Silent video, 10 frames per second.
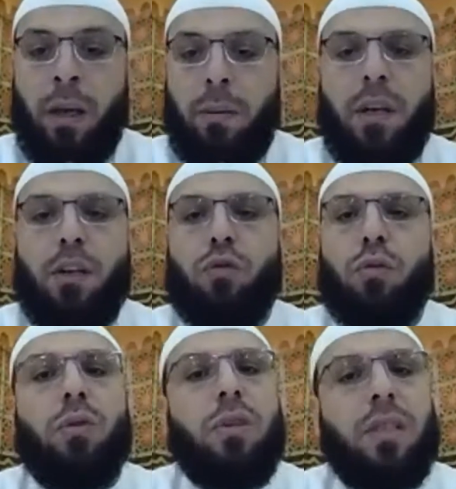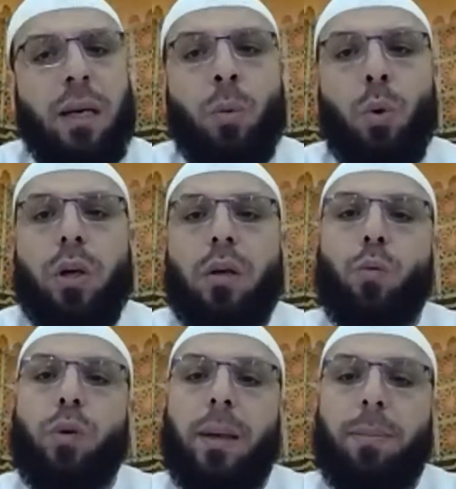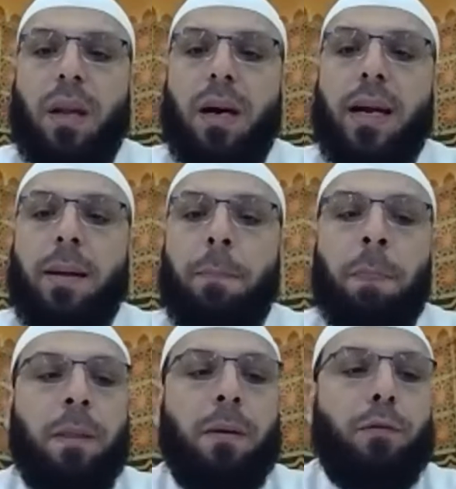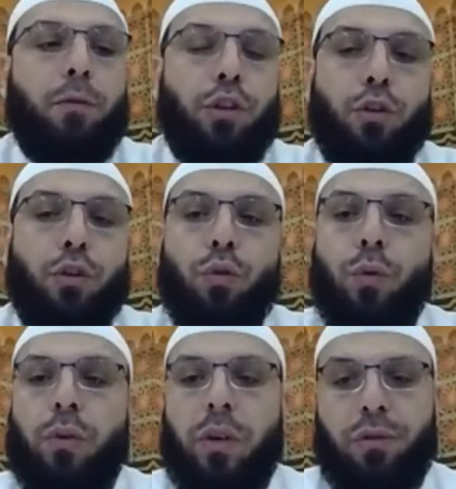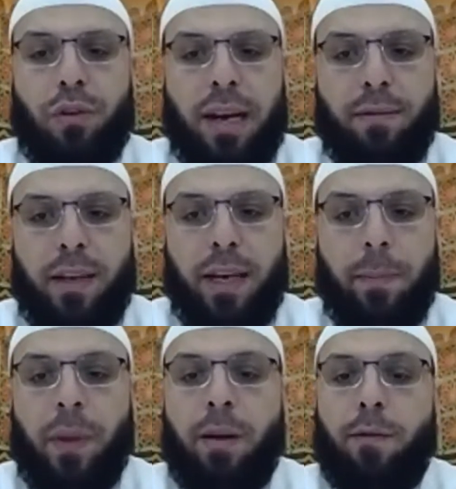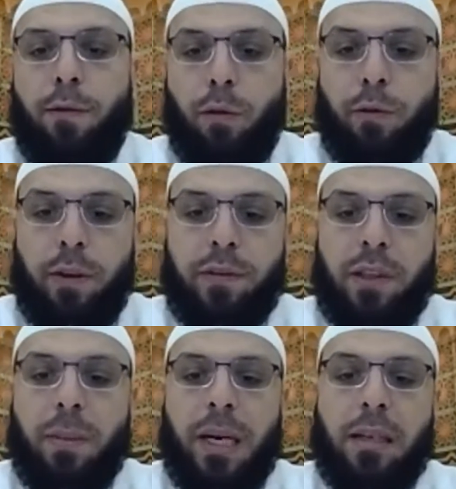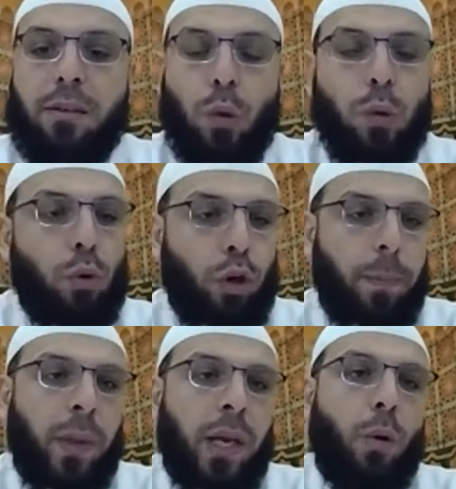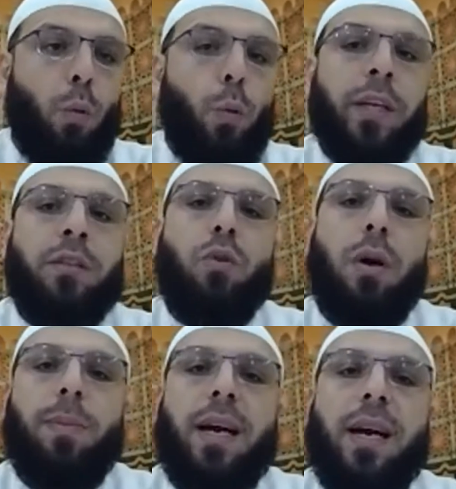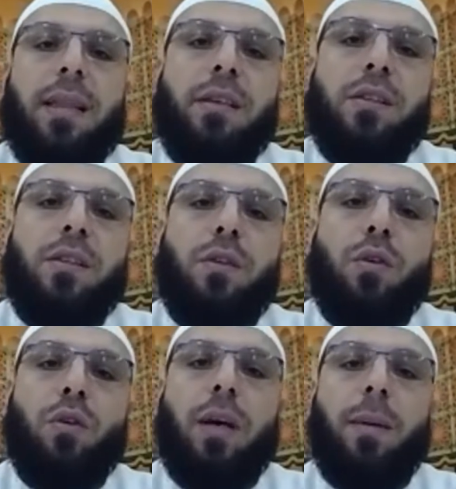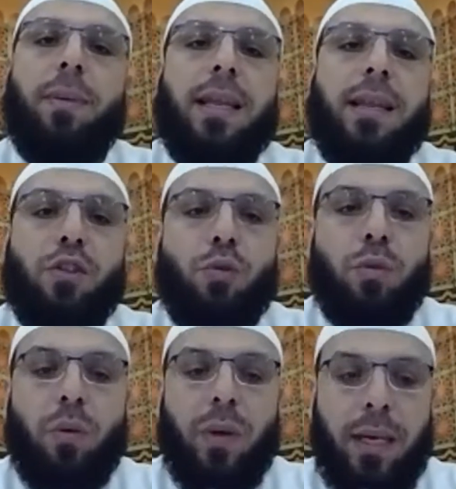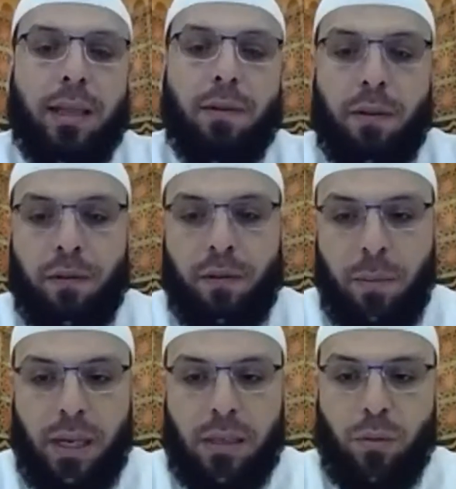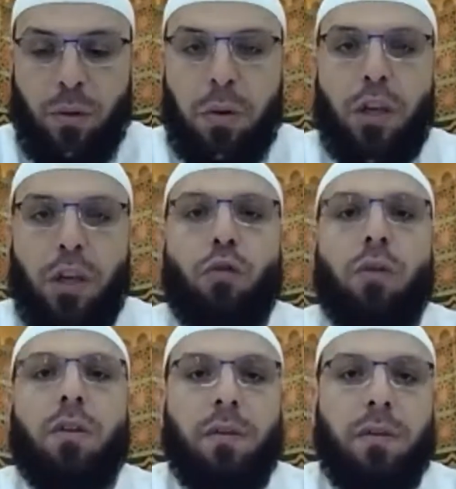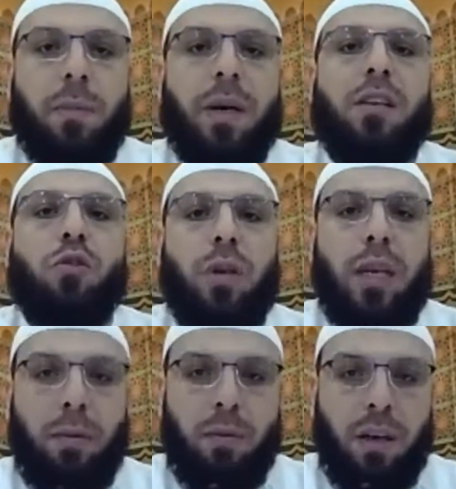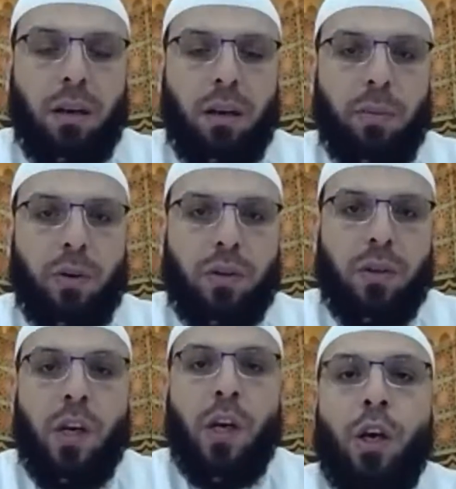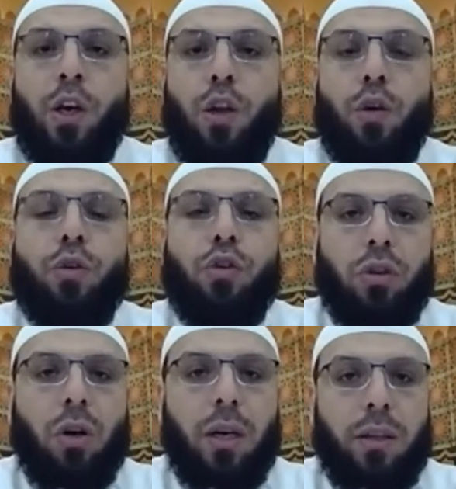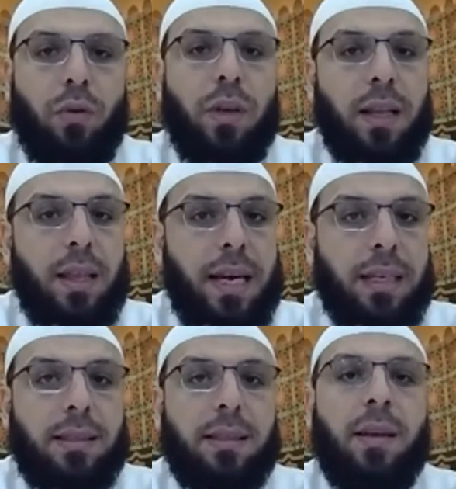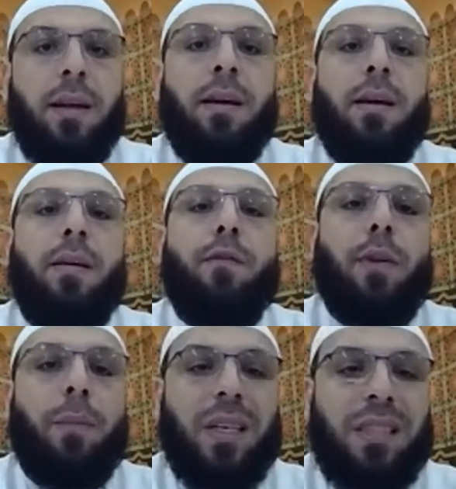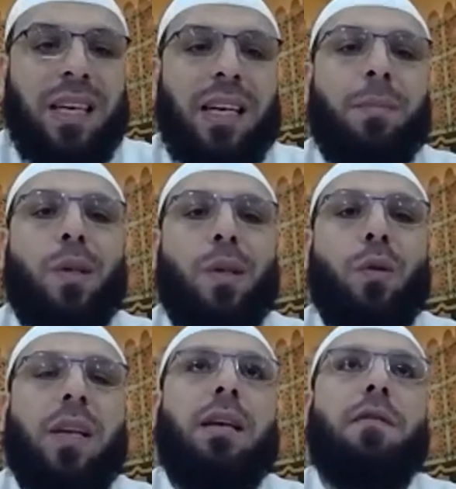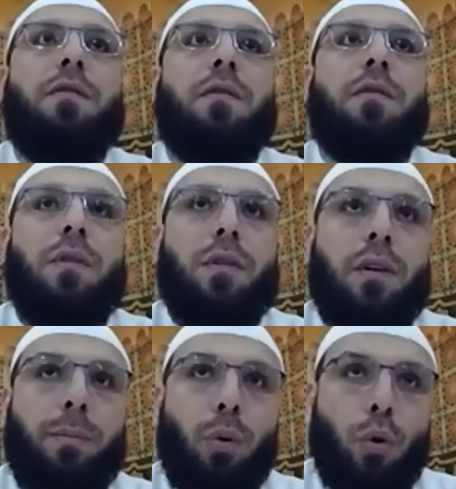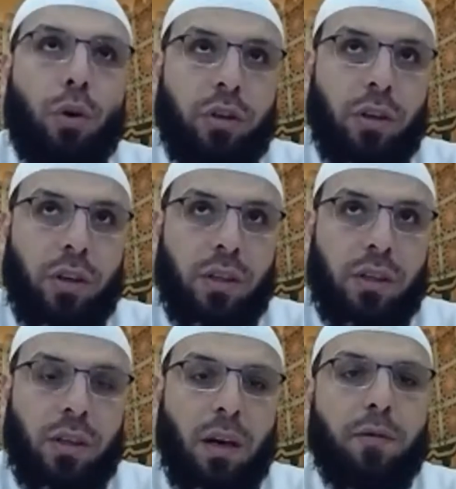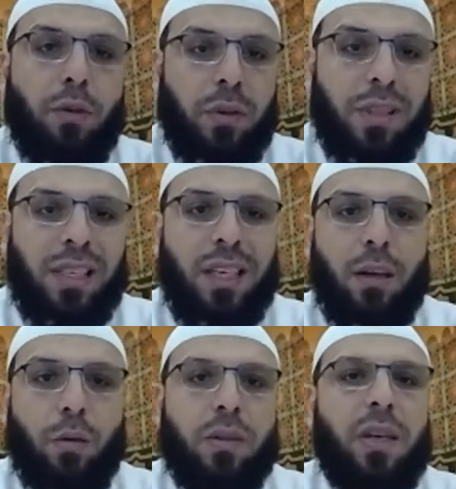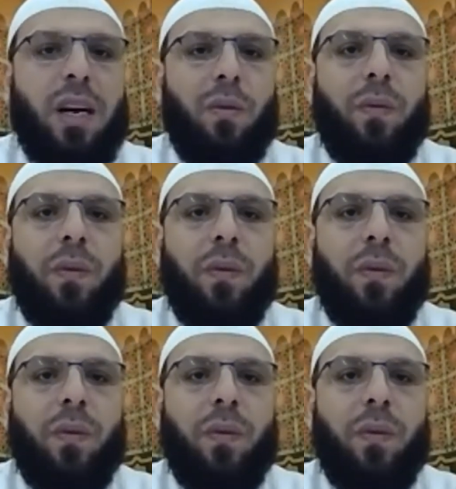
These rules and more would apply for you when you are traveling for 50 miles or more. When to apply this? You don't apply this when you hit the 50 miles. When you get to the 50 miles or 83 kilometers, you start doing that from the time you leave the borders of your city or town.